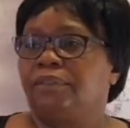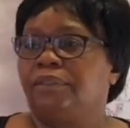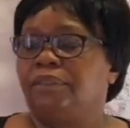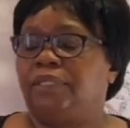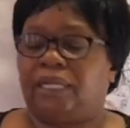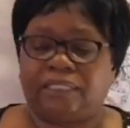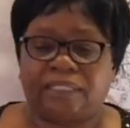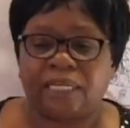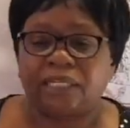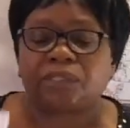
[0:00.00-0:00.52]

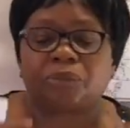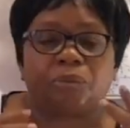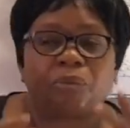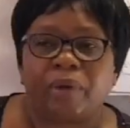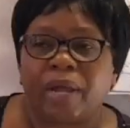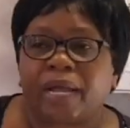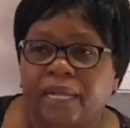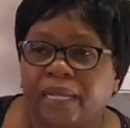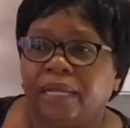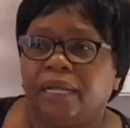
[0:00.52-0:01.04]
They're just
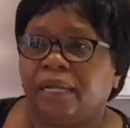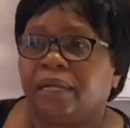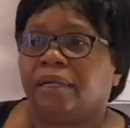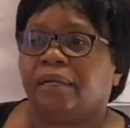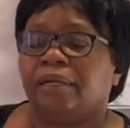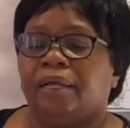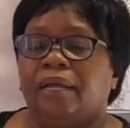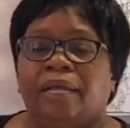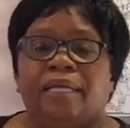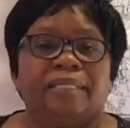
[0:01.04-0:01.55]
working
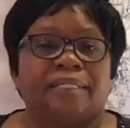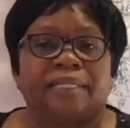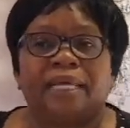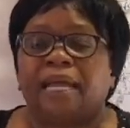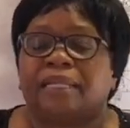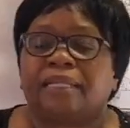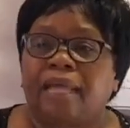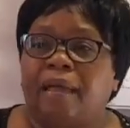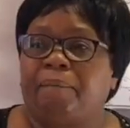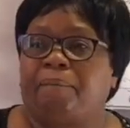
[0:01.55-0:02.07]
and
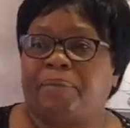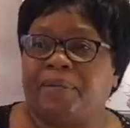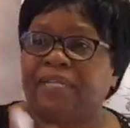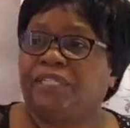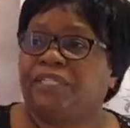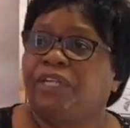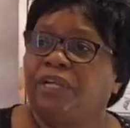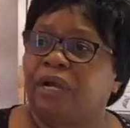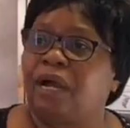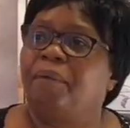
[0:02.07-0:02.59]
saying they're
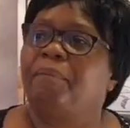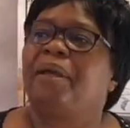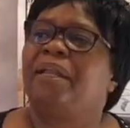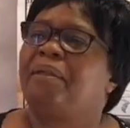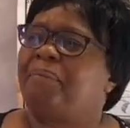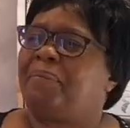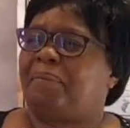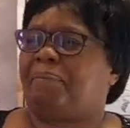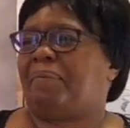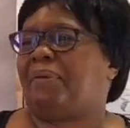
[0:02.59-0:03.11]
preaching. How
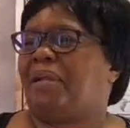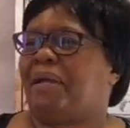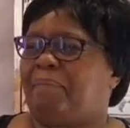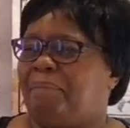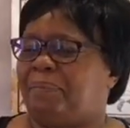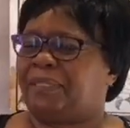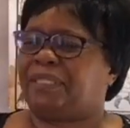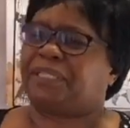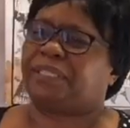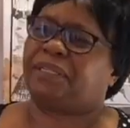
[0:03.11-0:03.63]
many people are
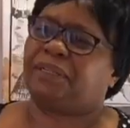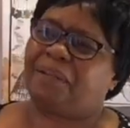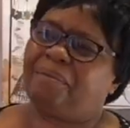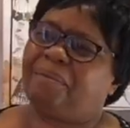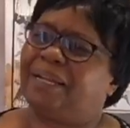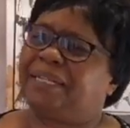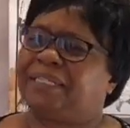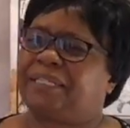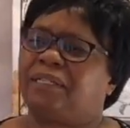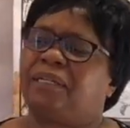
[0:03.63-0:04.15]
preaching?
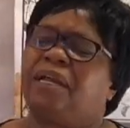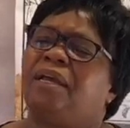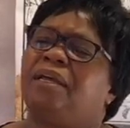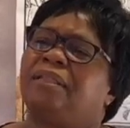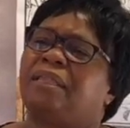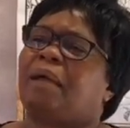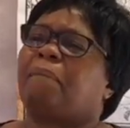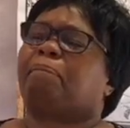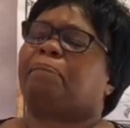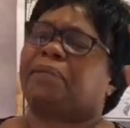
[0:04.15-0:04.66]
Imagine.
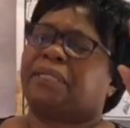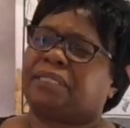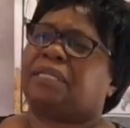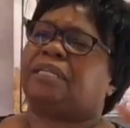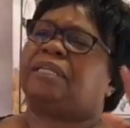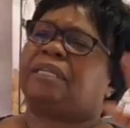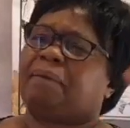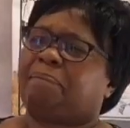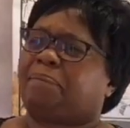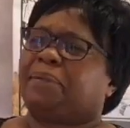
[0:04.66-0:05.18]
They're
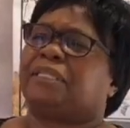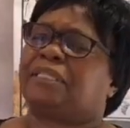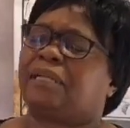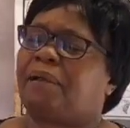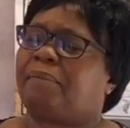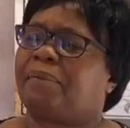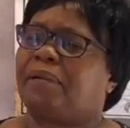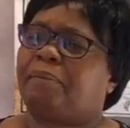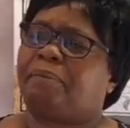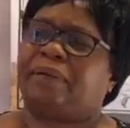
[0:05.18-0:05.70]
preaching,
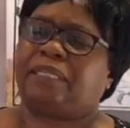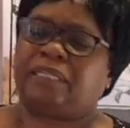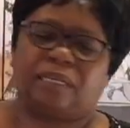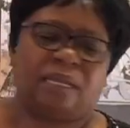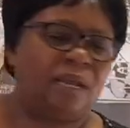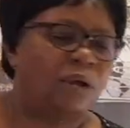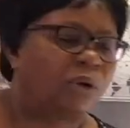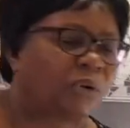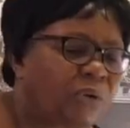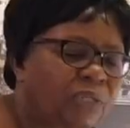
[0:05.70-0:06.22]
but
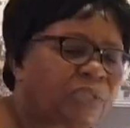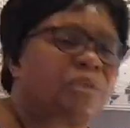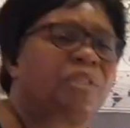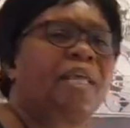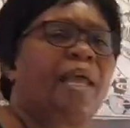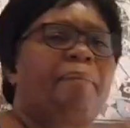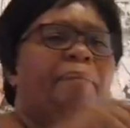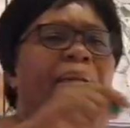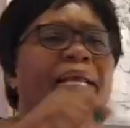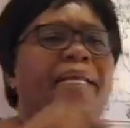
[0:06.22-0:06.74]
go to
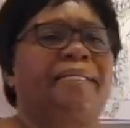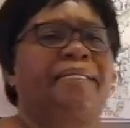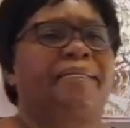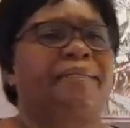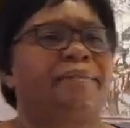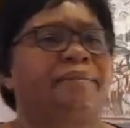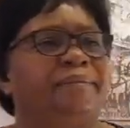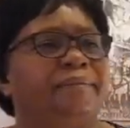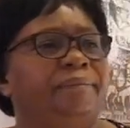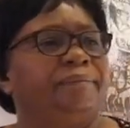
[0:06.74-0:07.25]
their plate.
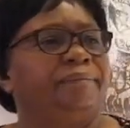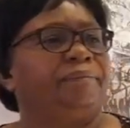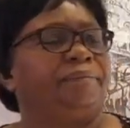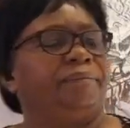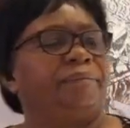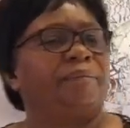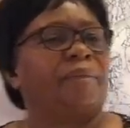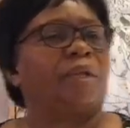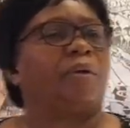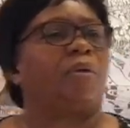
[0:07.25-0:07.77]

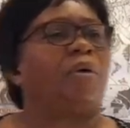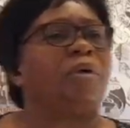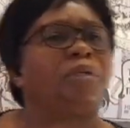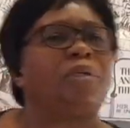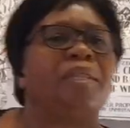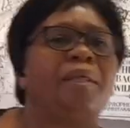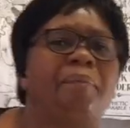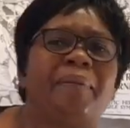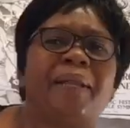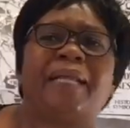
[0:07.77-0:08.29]
Go
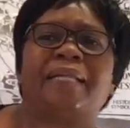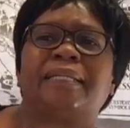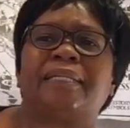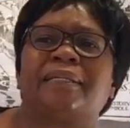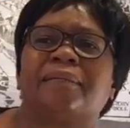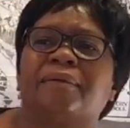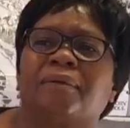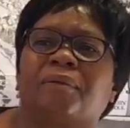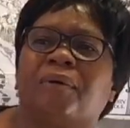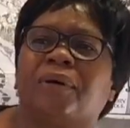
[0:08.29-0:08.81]
to the plate.
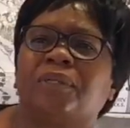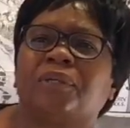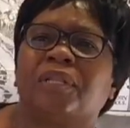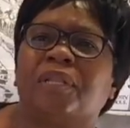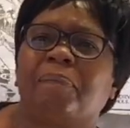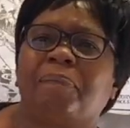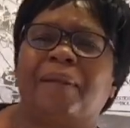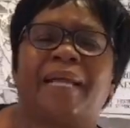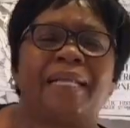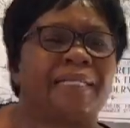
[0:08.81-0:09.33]
Go to
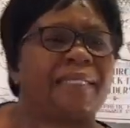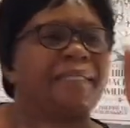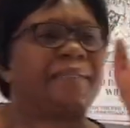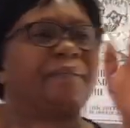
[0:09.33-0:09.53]
the plate.